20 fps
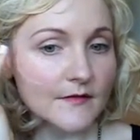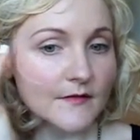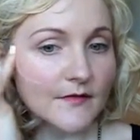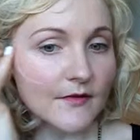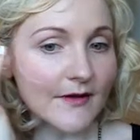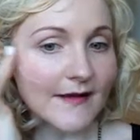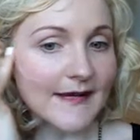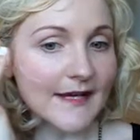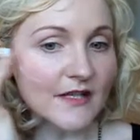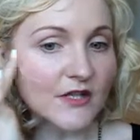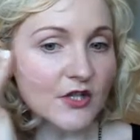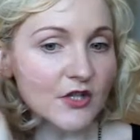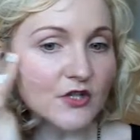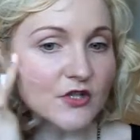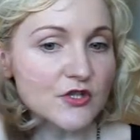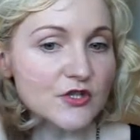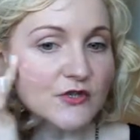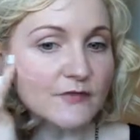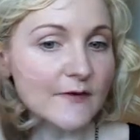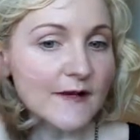So again, you
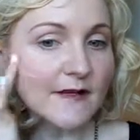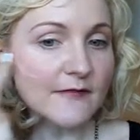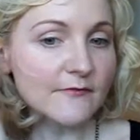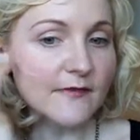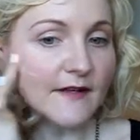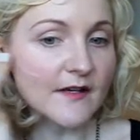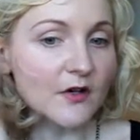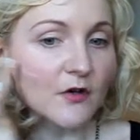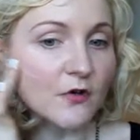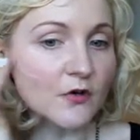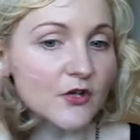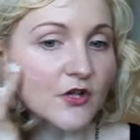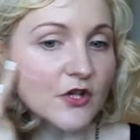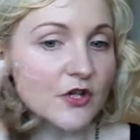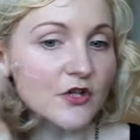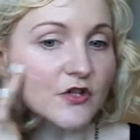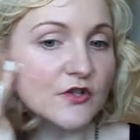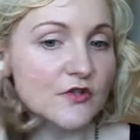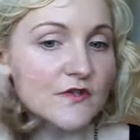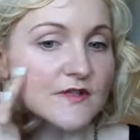can use your ring finger or you
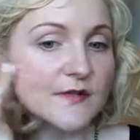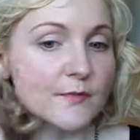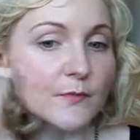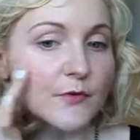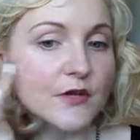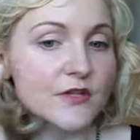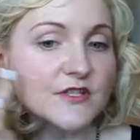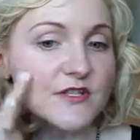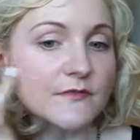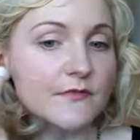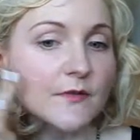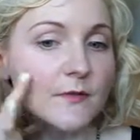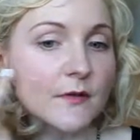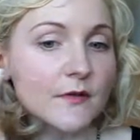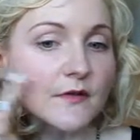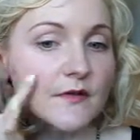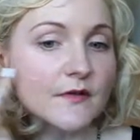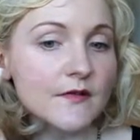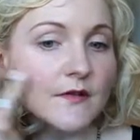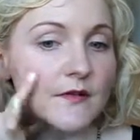can use a brush if you
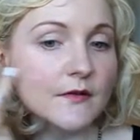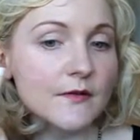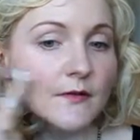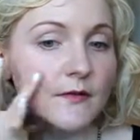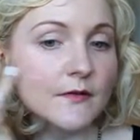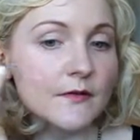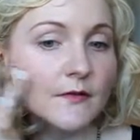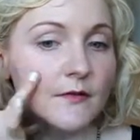want to.